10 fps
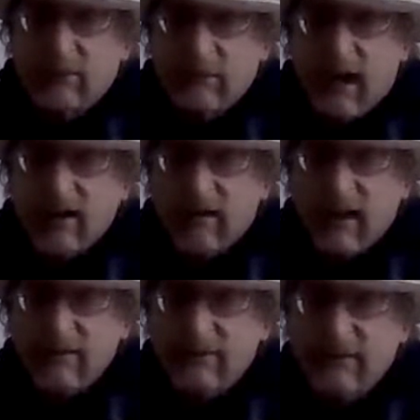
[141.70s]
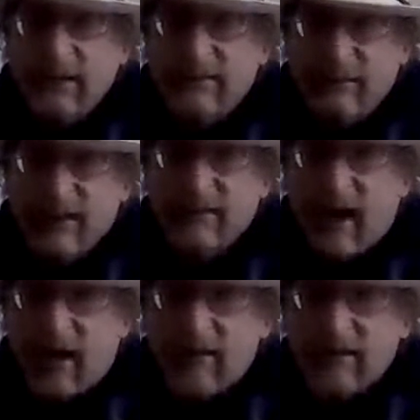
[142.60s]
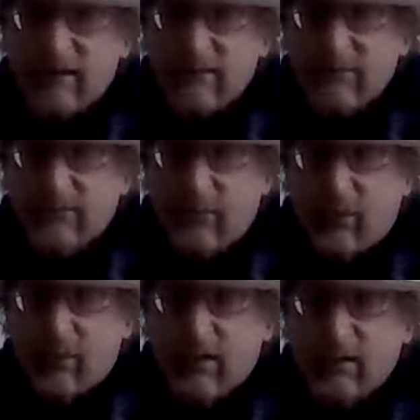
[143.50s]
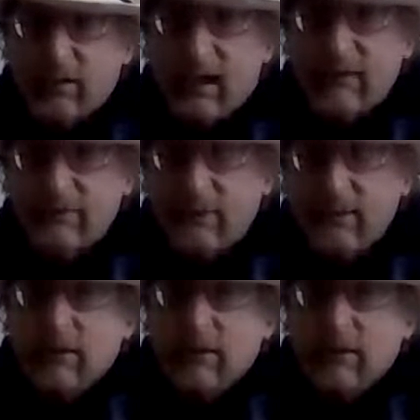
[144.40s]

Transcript: non-electric and $10 for electric.